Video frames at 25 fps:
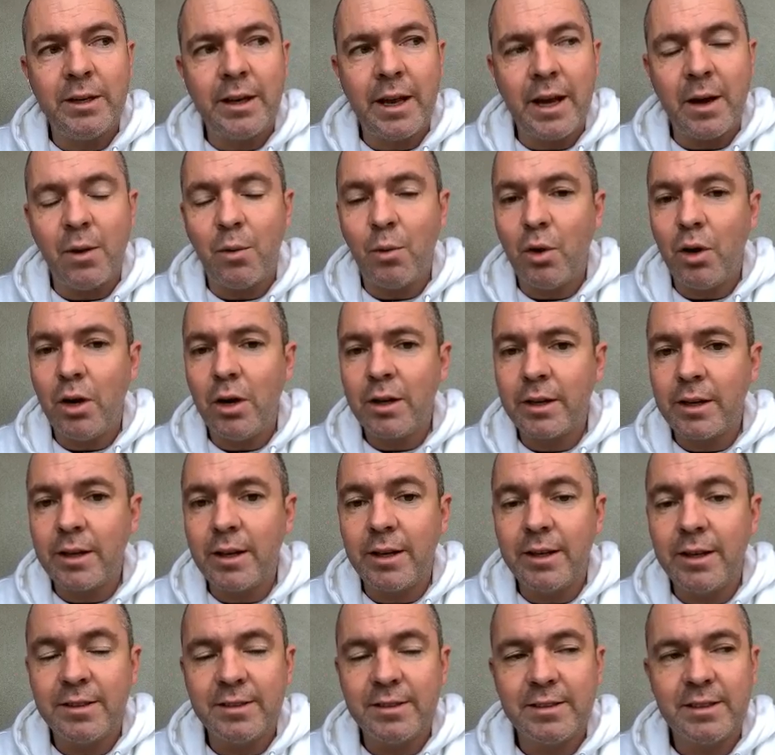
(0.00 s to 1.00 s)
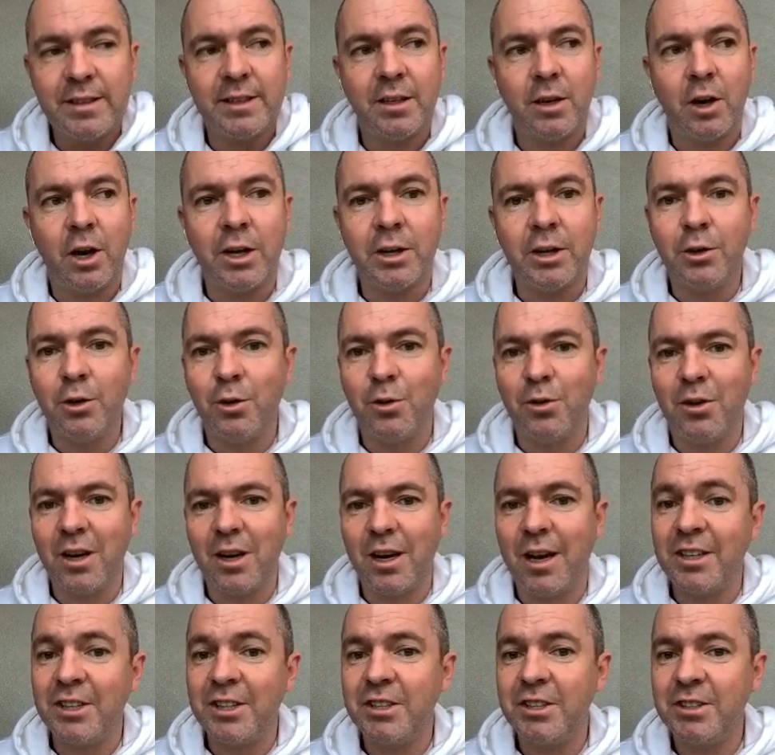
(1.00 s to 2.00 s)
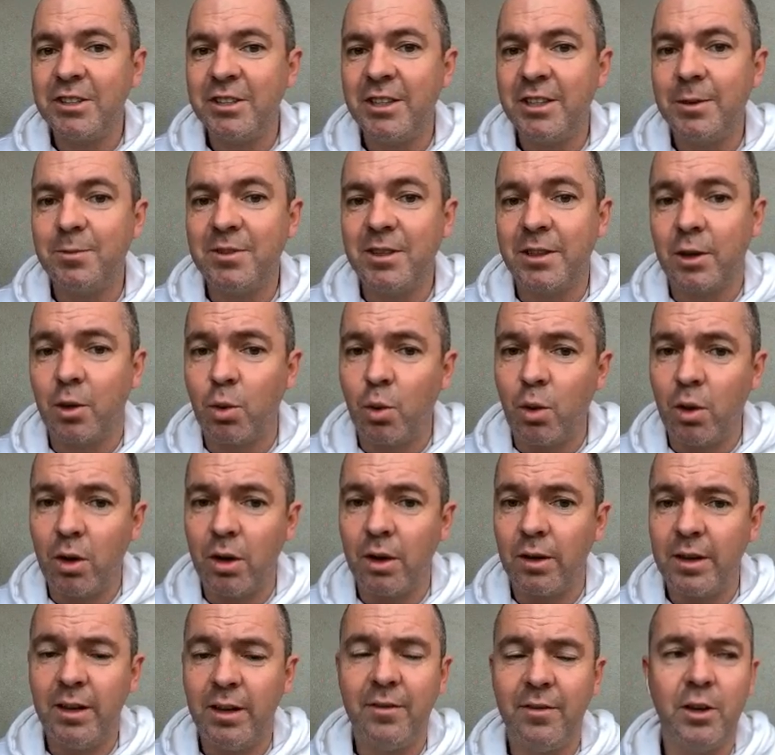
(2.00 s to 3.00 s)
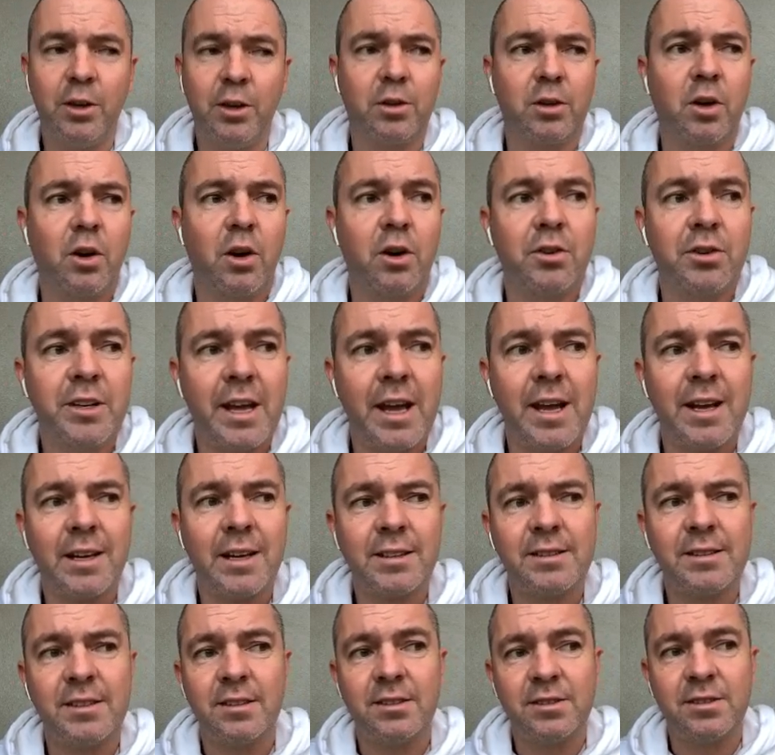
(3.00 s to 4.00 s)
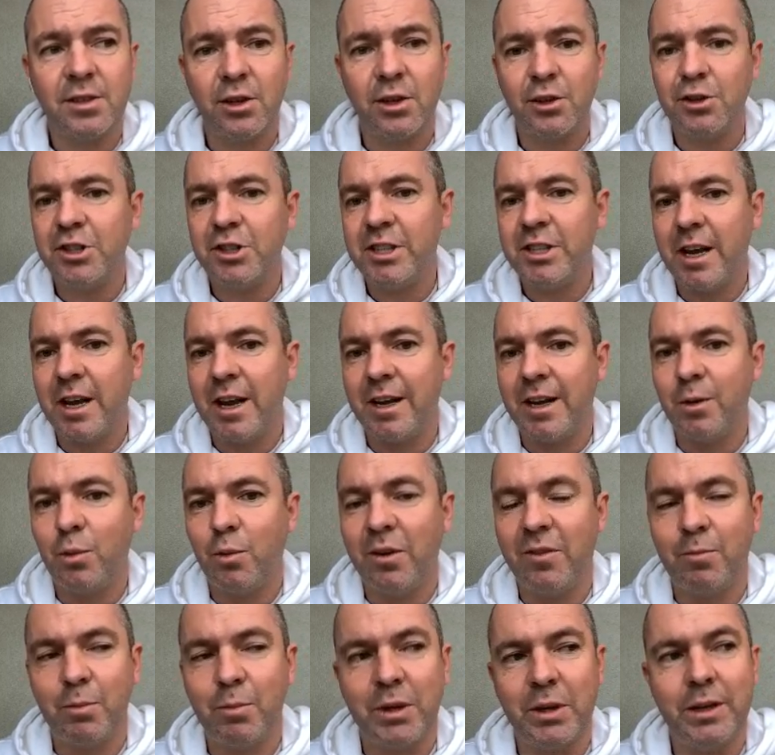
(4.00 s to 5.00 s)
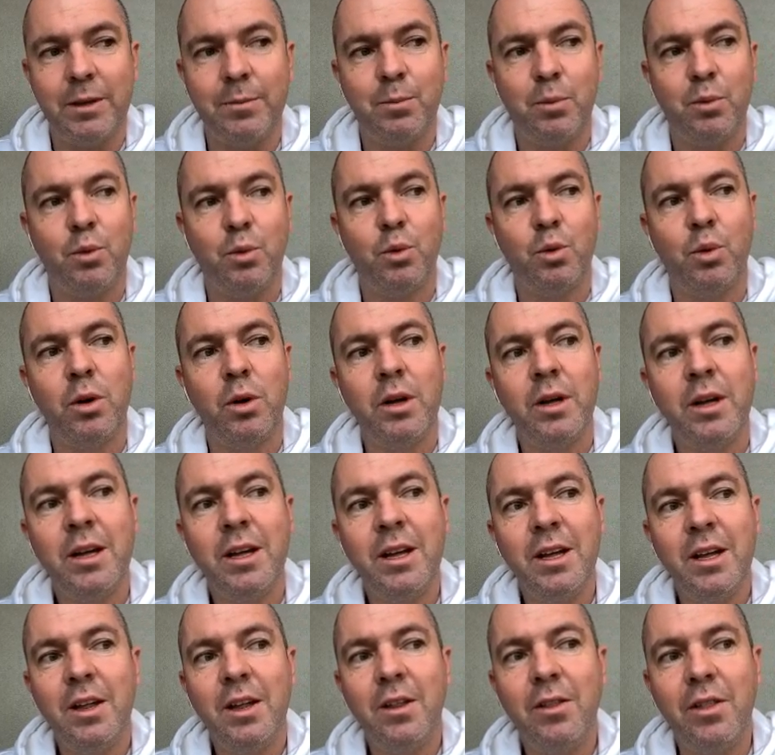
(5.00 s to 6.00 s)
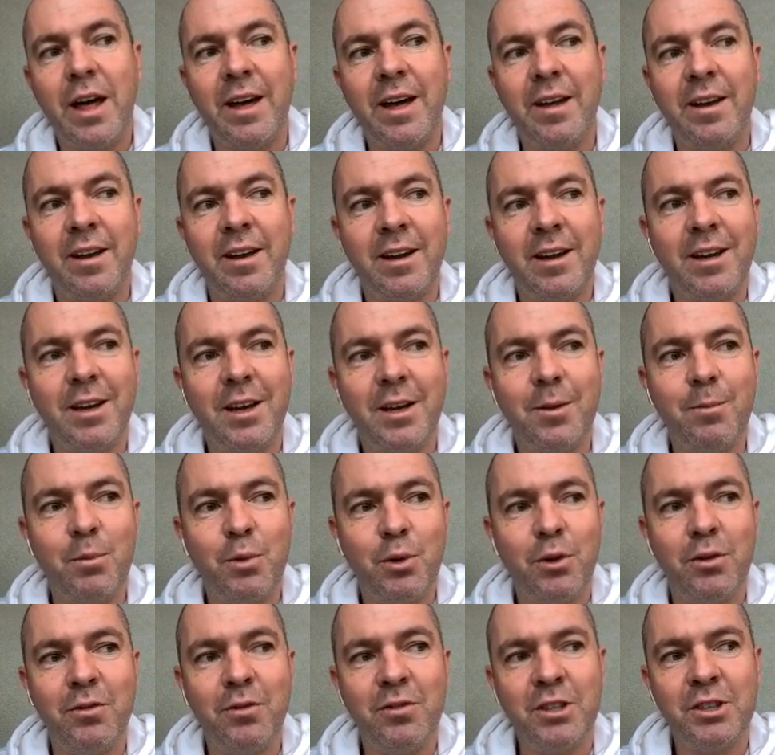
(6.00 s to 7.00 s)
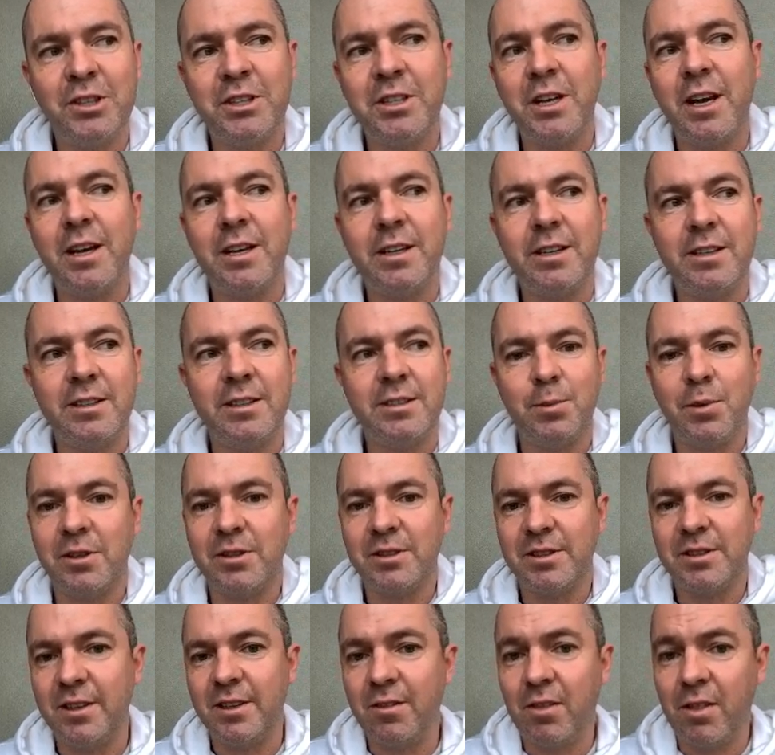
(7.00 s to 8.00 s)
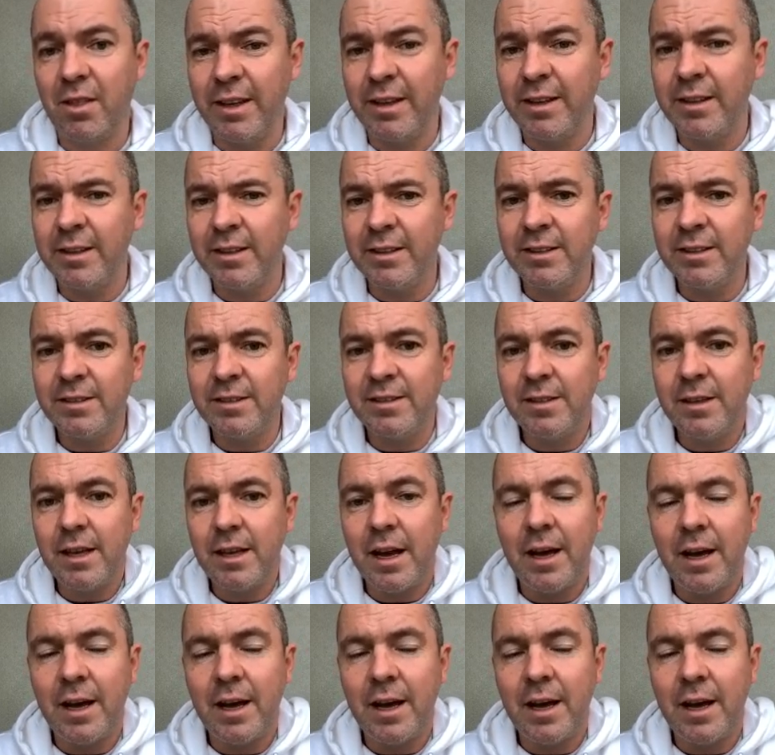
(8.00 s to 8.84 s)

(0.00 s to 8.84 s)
network is in like your relationships, the quality of your contacts, associate with people that are movers, shakers, positive thinkers.